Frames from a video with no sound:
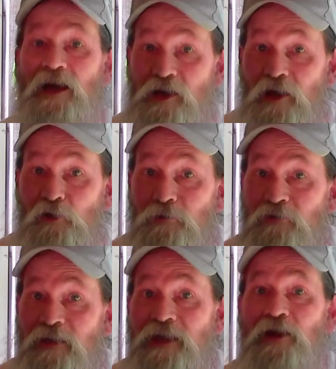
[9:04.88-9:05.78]
another
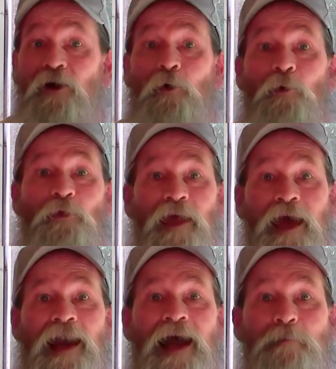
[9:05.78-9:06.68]
video
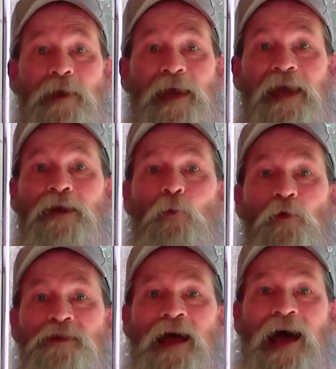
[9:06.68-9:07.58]
that I made
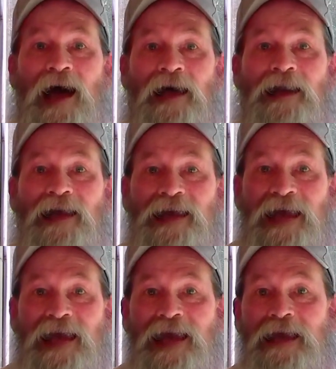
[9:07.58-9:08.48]
was on
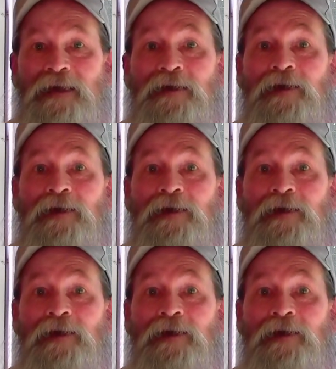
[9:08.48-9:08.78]
a